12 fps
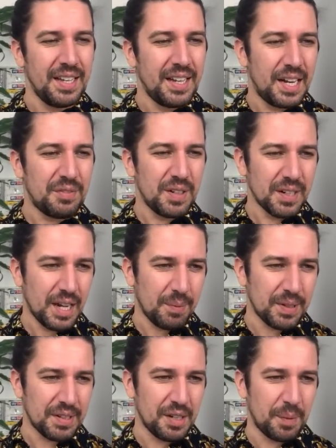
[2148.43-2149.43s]
And if you look up at
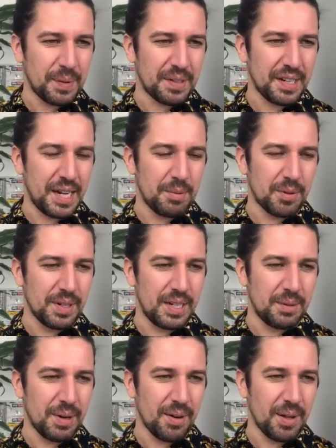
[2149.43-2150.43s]
the top of the table, really,
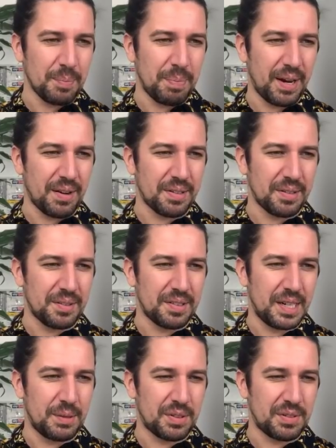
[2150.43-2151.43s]
where are the parachute
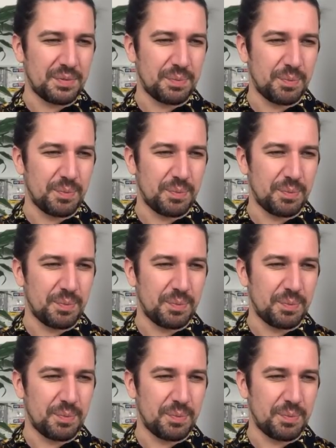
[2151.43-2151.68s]
teams?